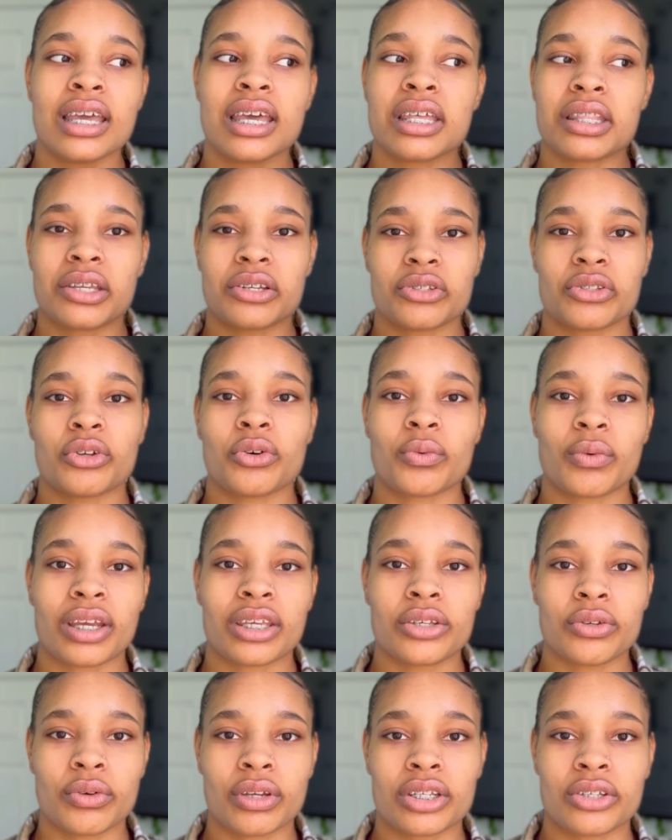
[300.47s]
there's no way
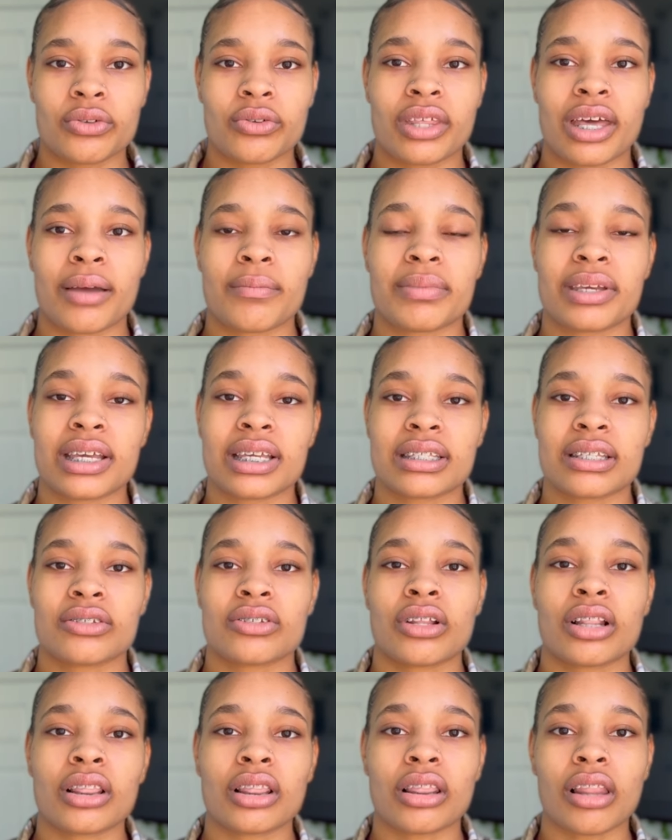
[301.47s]
you can do that because there's
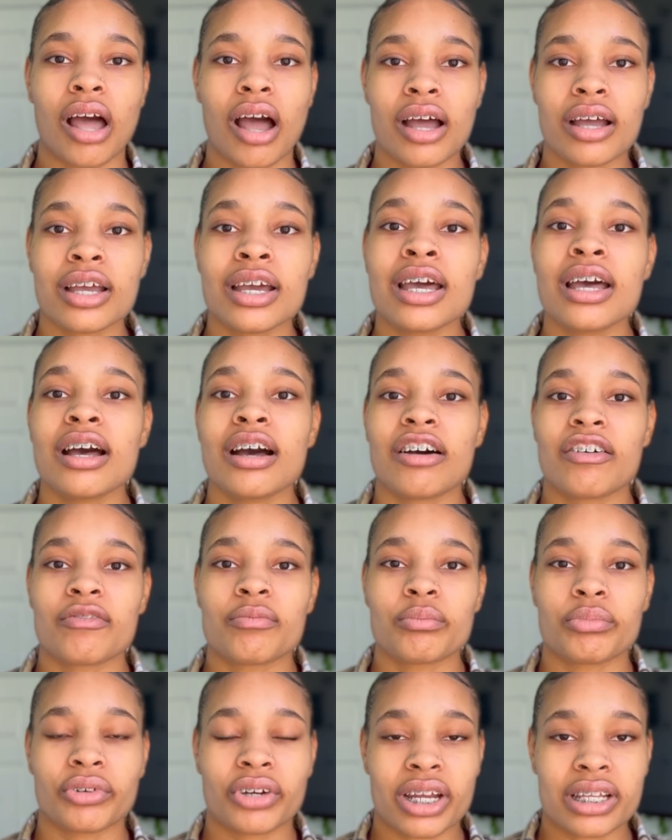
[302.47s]
a lot of
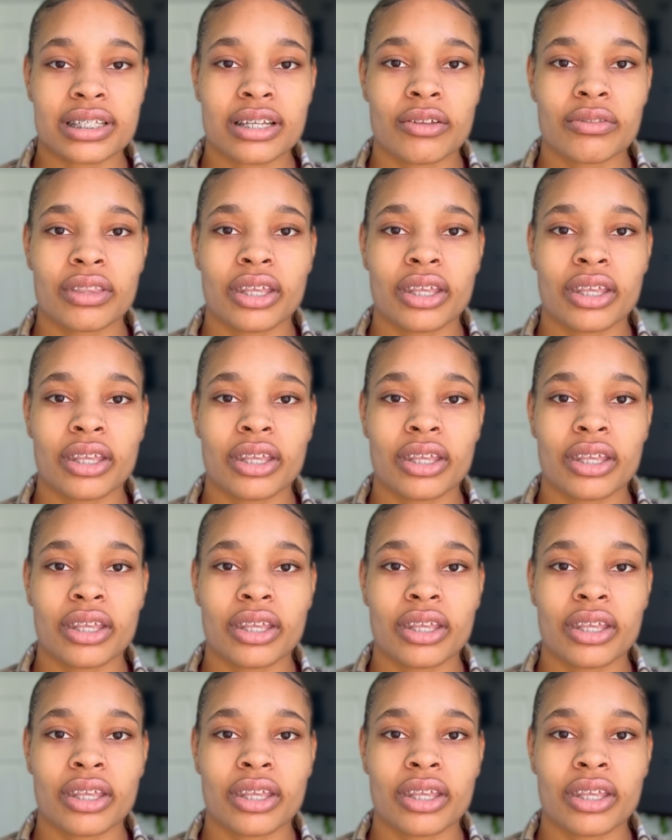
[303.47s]
brands out